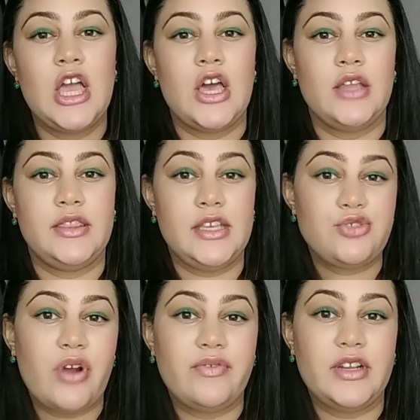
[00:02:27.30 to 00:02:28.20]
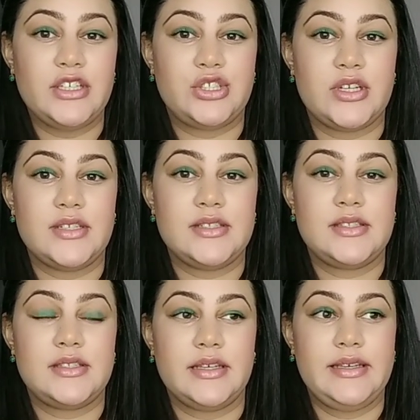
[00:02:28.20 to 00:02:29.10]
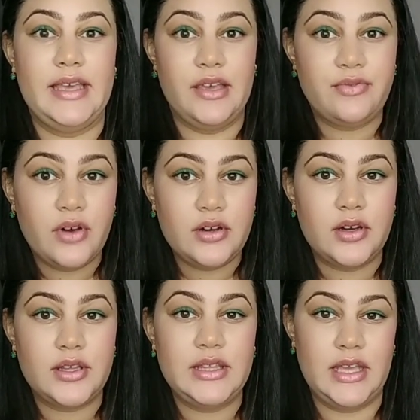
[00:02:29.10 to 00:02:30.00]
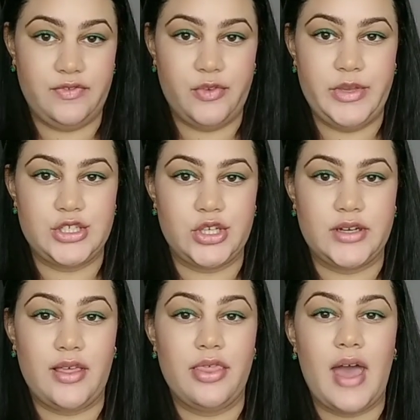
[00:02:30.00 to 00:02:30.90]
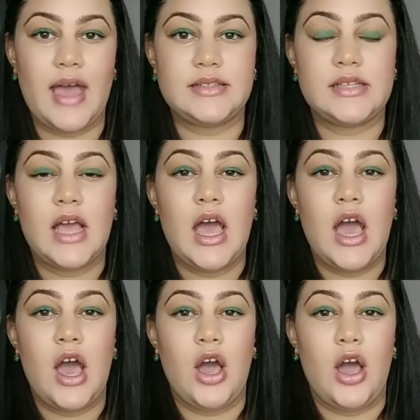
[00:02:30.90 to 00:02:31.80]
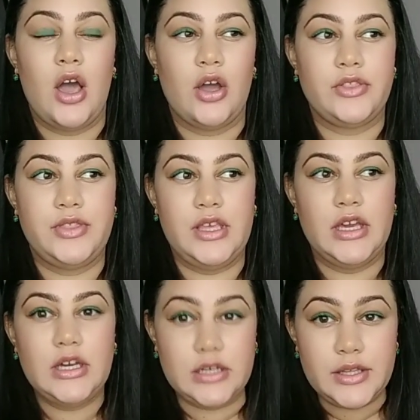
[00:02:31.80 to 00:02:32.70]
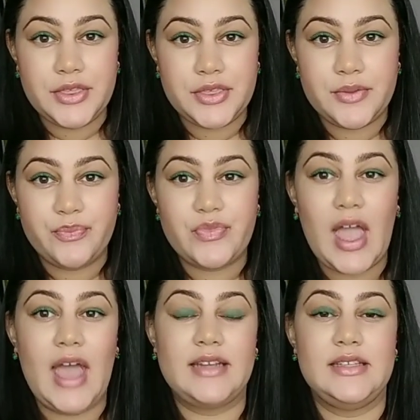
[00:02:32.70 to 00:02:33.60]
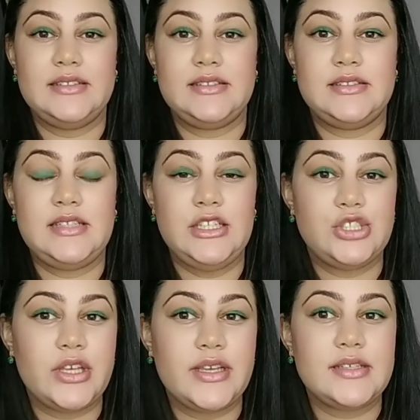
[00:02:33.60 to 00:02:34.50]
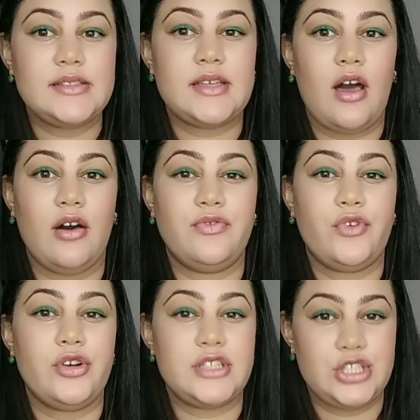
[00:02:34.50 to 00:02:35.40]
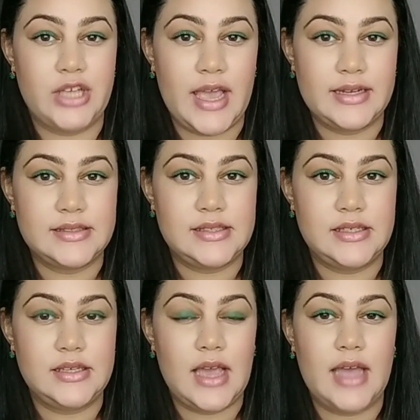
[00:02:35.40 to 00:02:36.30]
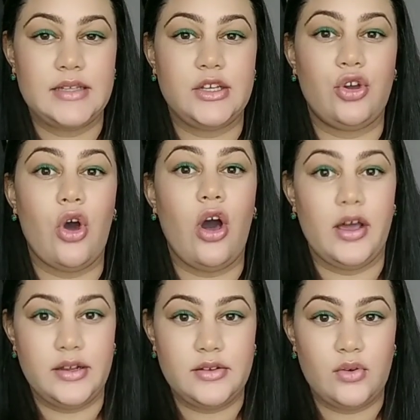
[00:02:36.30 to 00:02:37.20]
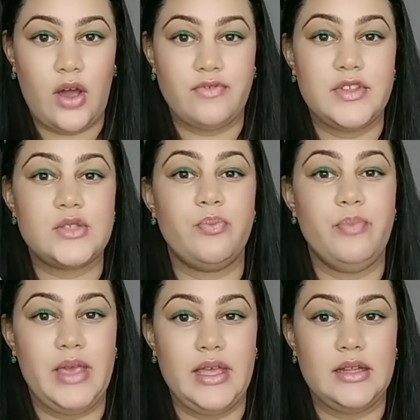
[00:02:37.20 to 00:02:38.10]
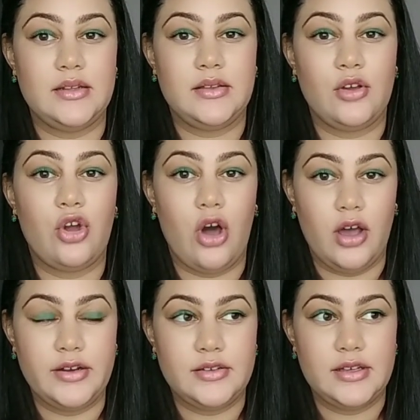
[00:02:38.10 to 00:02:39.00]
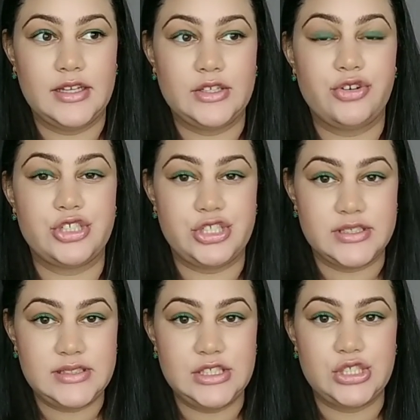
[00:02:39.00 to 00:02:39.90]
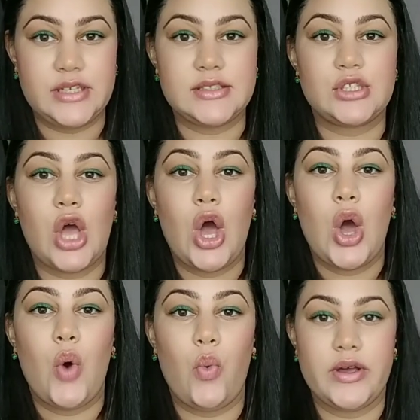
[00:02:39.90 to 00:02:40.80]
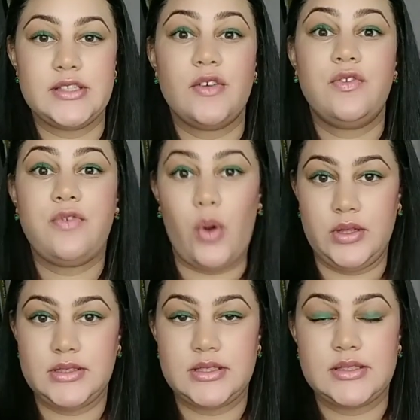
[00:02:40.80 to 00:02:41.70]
These revelations gave her the information that the earth and the teachings of Christianity and the God of this male God in Christian teachings was false.